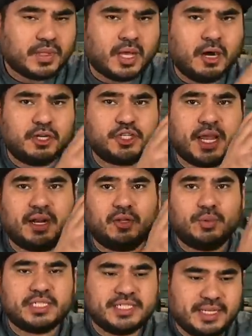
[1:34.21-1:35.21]
our channel
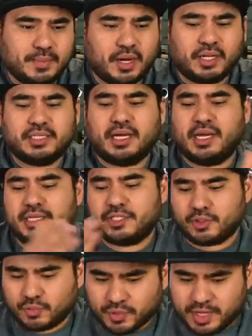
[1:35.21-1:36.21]
was demonetized,
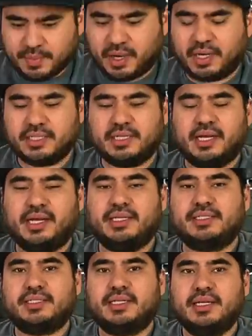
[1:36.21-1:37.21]

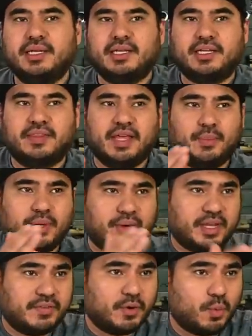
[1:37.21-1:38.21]
remonetized, then we were
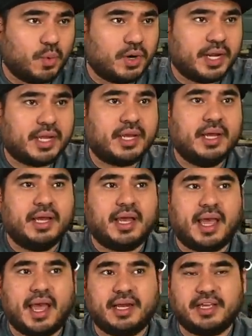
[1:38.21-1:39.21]
given a warning
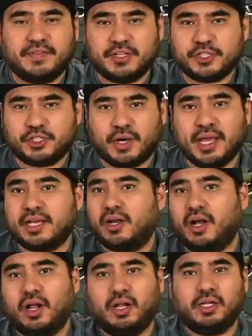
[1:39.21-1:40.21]
and given a strike,
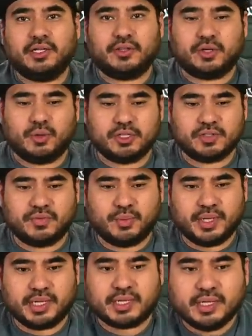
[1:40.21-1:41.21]
all in the course of a
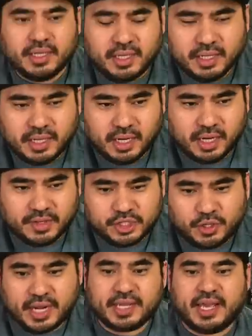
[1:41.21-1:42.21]
week. Uh, the
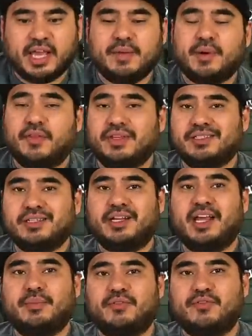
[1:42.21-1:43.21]
strike came on the
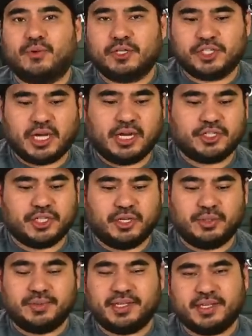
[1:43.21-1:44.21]
Sunday before SHOT
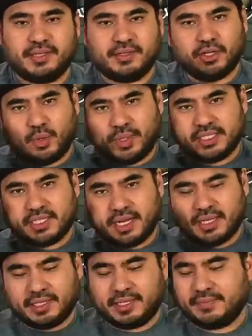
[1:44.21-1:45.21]
Show,
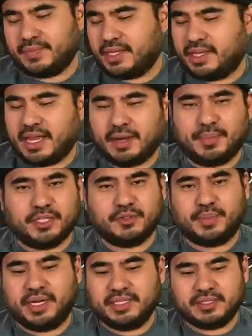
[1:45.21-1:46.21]
coincidentally. I uh, had a bunch of
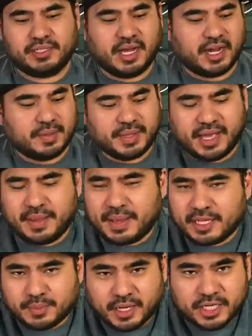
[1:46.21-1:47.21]
buddies that are talking to me, hey man,
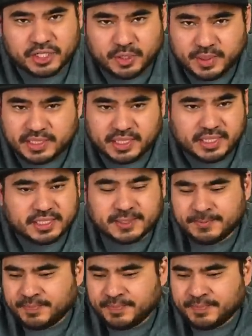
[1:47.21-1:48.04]
it's probably just a coincidence.